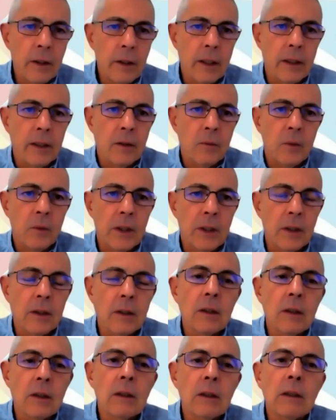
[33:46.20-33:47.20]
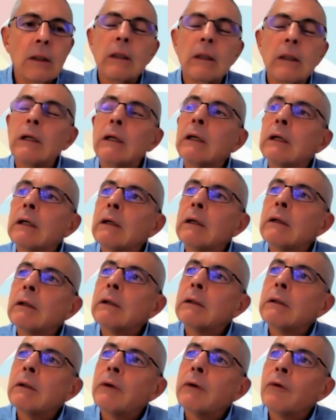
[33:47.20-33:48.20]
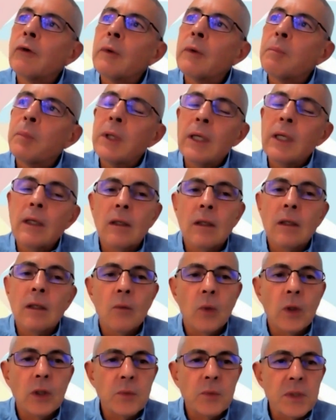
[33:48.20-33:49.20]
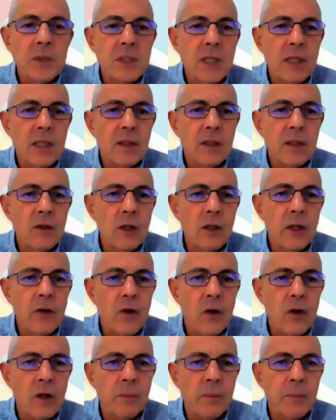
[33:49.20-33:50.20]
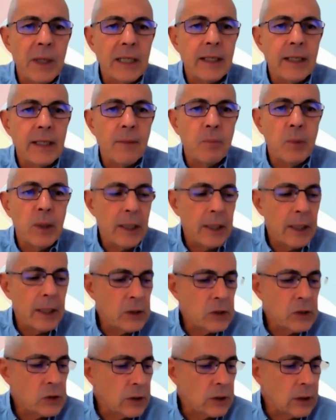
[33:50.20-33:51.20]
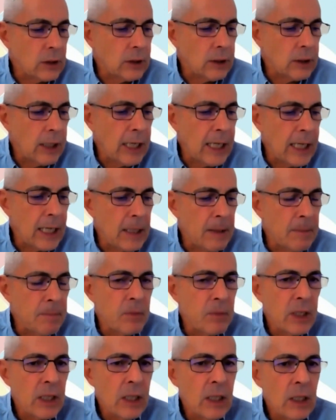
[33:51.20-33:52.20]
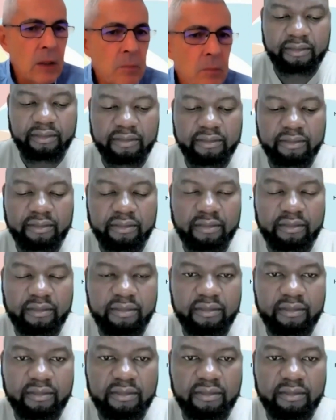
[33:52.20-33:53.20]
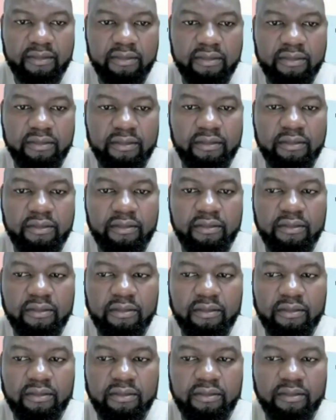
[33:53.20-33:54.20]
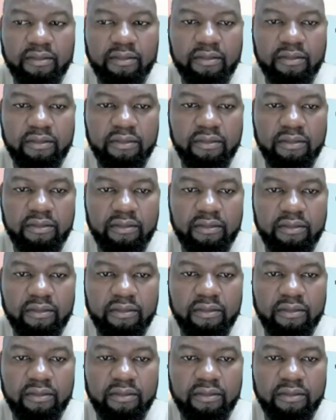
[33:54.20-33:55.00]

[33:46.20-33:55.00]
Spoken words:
know, I don't want to repeat what we said earlier on about application. But I think when we start looking at